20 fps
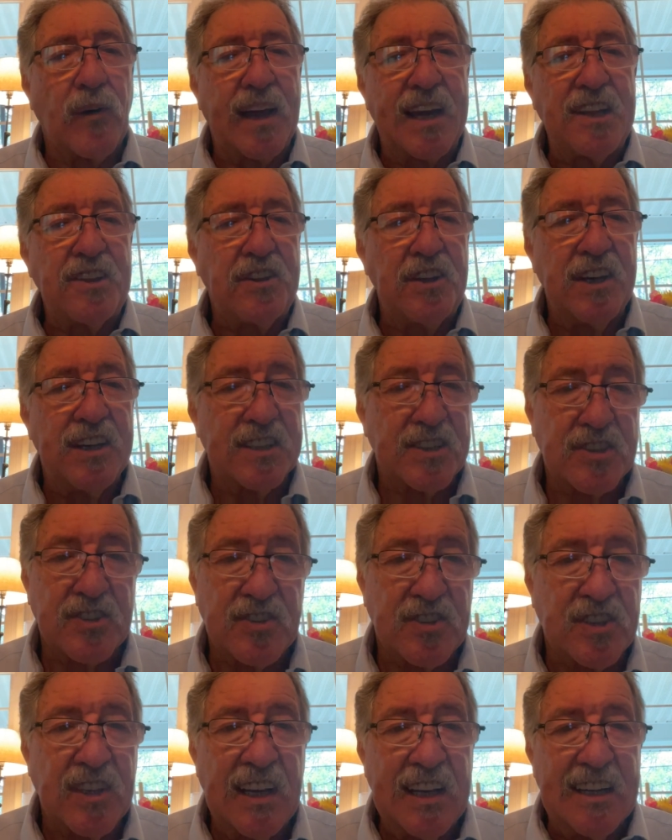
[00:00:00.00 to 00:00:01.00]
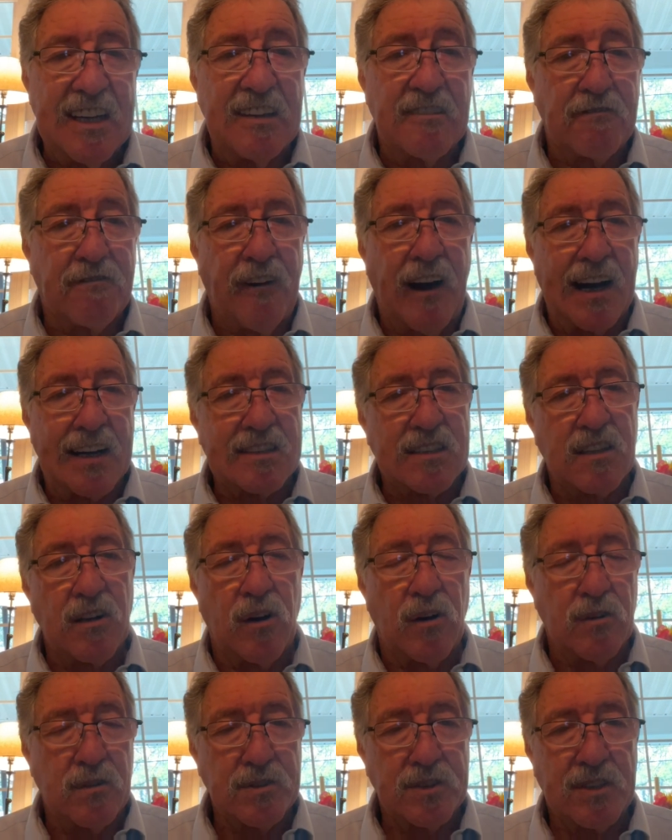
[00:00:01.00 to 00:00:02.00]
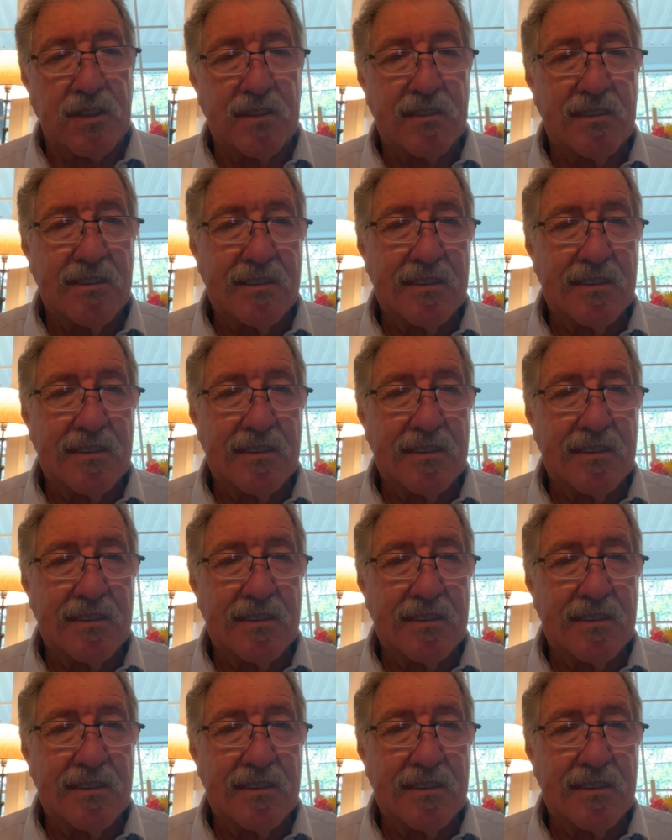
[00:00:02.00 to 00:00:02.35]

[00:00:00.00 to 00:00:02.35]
atheists in foxholes."